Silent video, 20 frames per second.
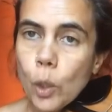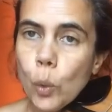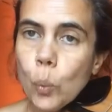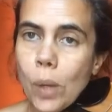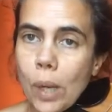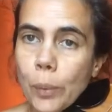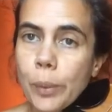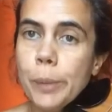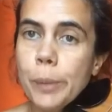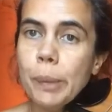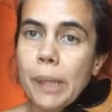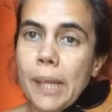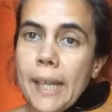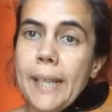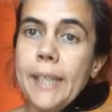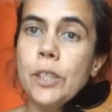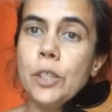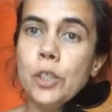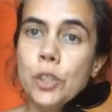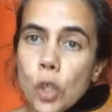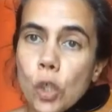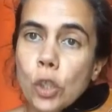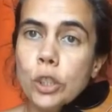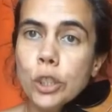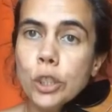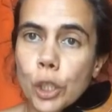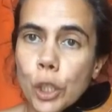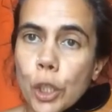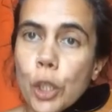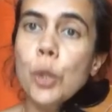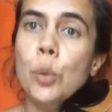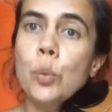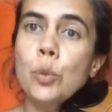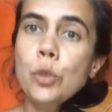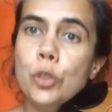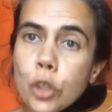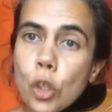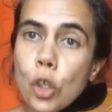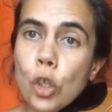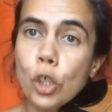where we play Doctor Who,
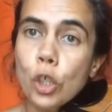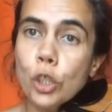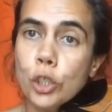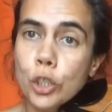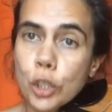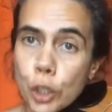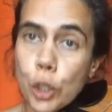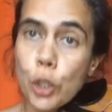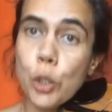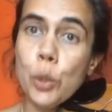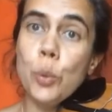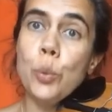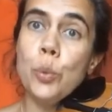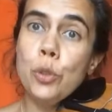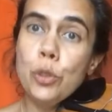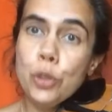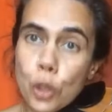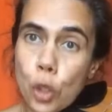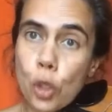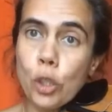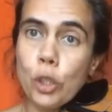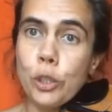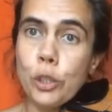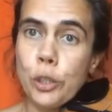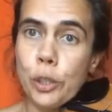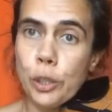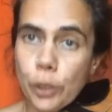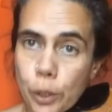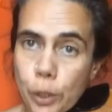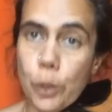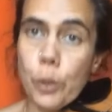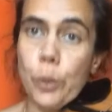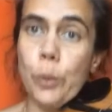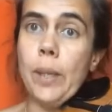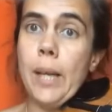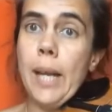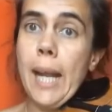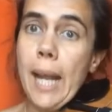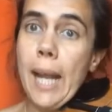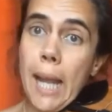Doctor Who, Doctor Who.
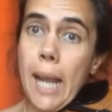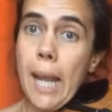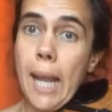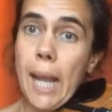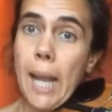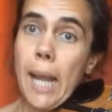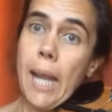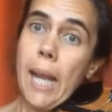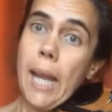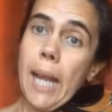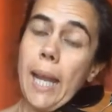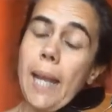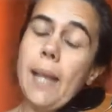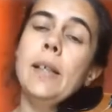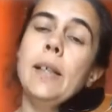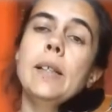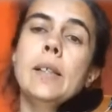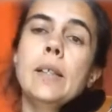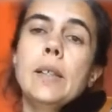Ah!